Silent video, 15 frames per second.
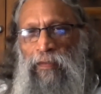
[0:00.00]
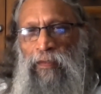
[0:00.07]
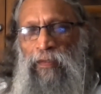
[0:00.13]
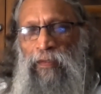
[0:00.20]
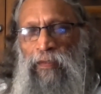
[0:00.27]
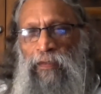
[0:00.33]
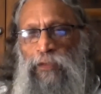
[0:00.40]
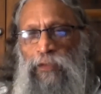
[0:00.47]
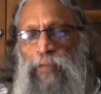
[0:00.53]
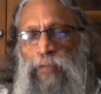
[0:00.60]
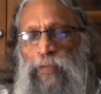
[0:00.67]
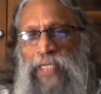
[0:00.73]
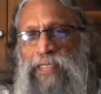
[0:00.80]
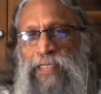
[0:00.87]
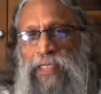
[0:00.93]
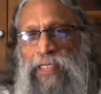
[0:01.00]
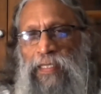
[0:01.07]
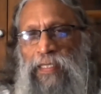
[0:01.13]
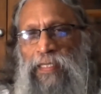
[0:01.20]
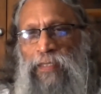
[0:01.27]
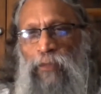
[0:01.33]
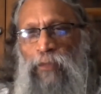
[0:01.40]
So basically,
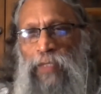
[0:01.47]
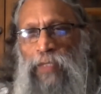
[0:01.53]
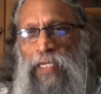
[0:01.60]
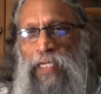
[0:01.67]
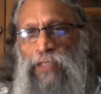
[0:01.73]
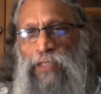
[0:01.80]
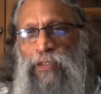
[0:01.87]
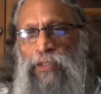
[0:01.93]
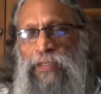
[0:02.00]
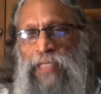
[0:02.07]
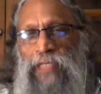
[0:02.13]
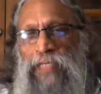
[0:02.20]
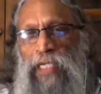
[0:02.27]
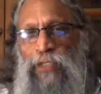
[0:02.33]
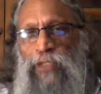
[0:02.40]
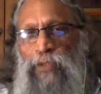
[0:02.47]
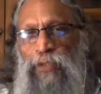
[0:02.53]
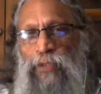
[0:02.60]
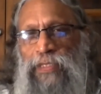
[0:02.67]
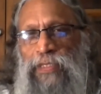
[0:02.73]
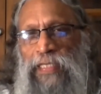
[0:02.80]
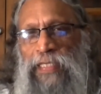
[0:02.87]
one has to start to
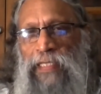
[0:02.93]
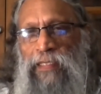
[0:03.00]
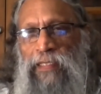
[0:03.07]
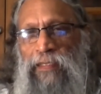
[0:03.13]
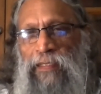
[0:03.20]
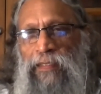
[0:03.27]
see